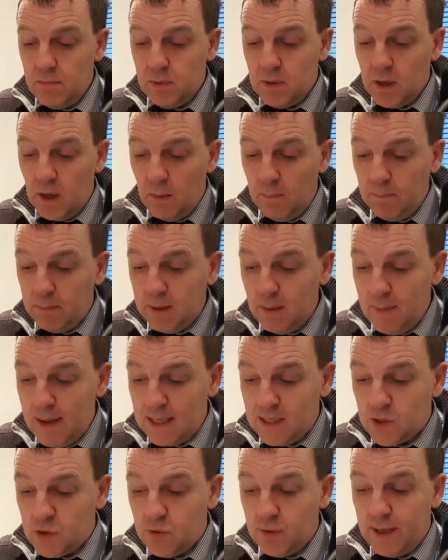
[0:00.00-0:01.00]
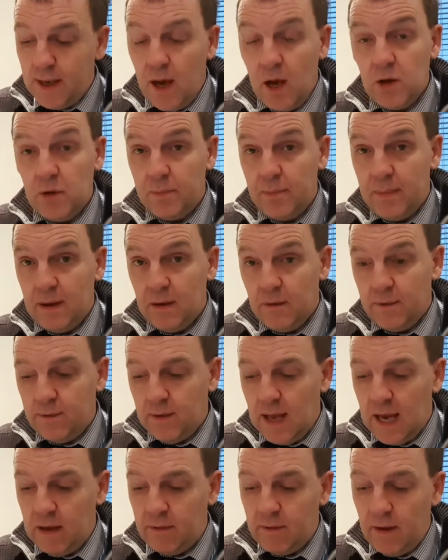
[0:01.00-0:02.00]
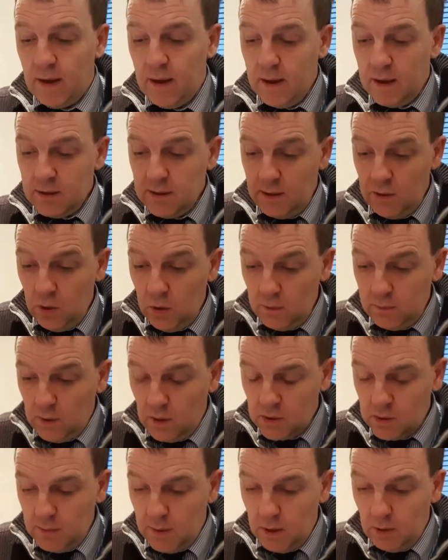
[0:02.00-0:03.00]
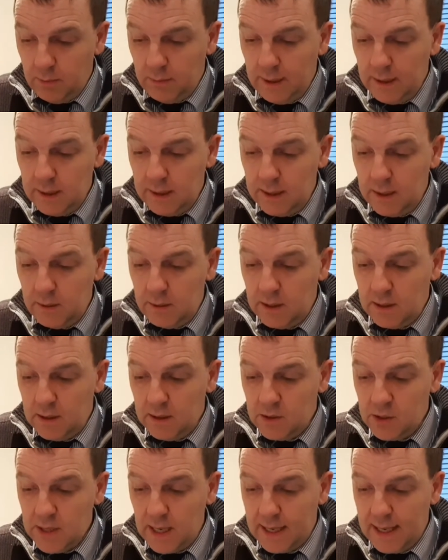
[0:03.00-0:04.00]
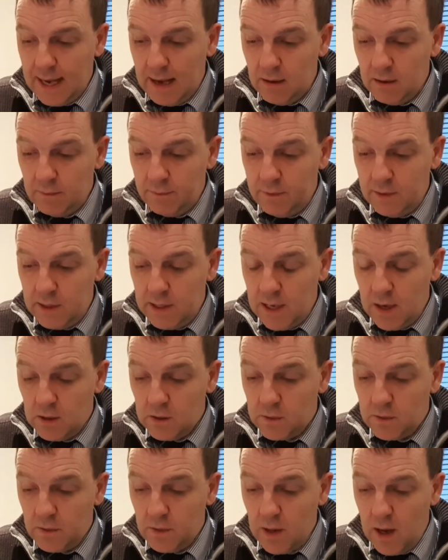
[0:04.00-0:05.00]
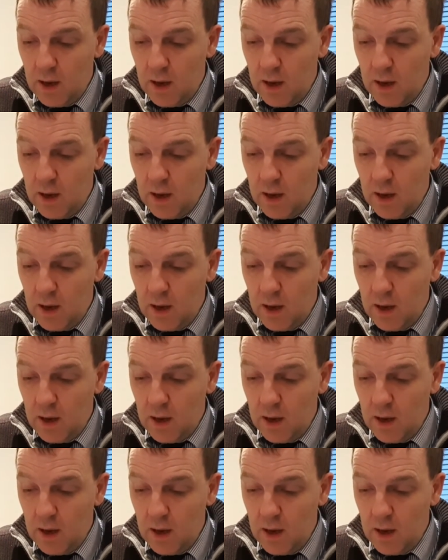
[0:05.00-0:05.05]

complementary oatmeal flavour. They all got some oatmeal in it. You can check out the videos for